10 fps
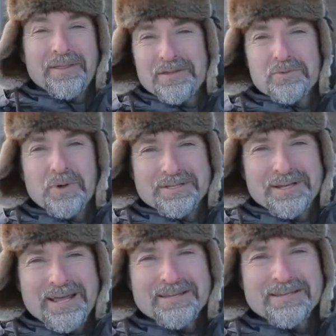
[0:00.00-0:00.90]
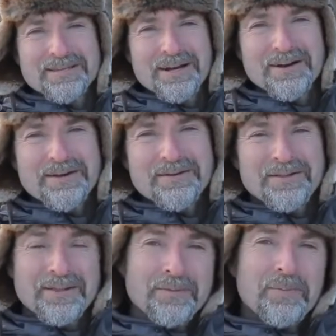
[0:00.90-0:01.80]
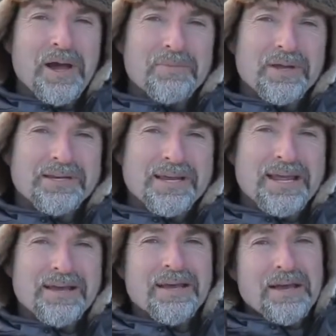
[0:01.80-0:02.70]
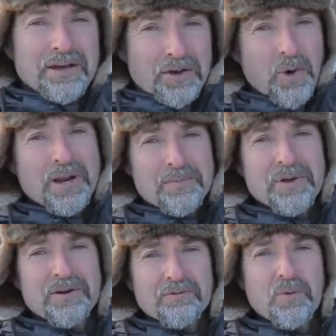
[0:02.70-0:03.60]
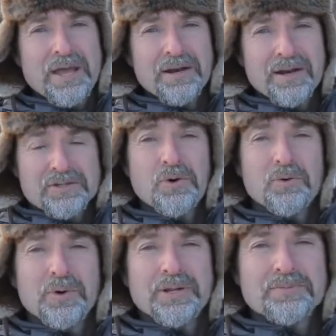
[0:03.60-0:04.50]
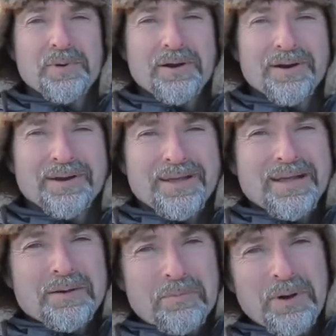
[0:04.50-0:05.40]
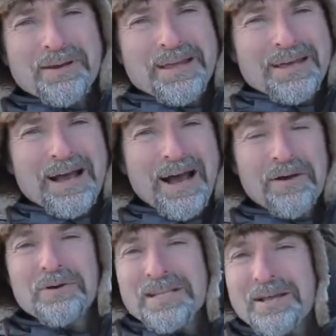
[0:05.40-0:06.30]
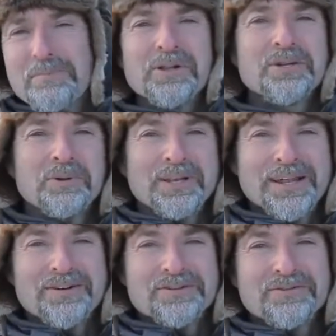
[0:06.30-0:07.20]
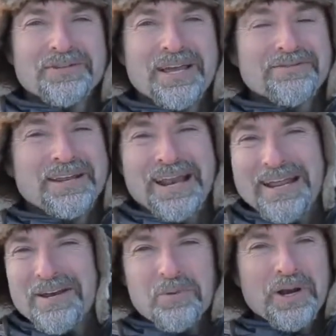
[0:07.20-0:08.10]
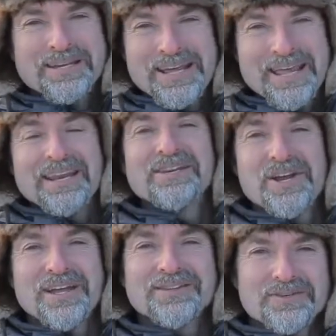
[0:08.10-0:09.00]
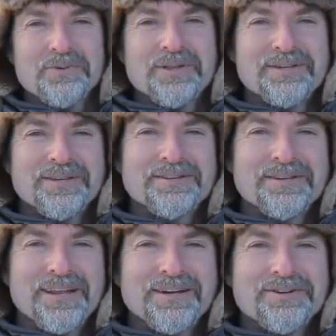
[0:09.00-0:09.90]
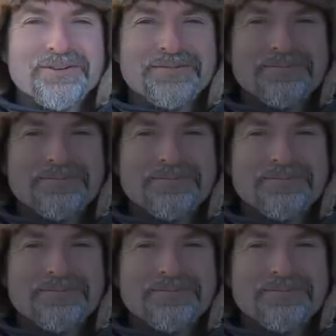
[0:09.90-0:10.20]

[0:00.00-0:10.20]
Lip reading: this wasn't necessary, that the pipe can take quite a bit of weight on its own when it's buried, but I always like multiple layers of safety, and I didn't want to take any chances with this installation.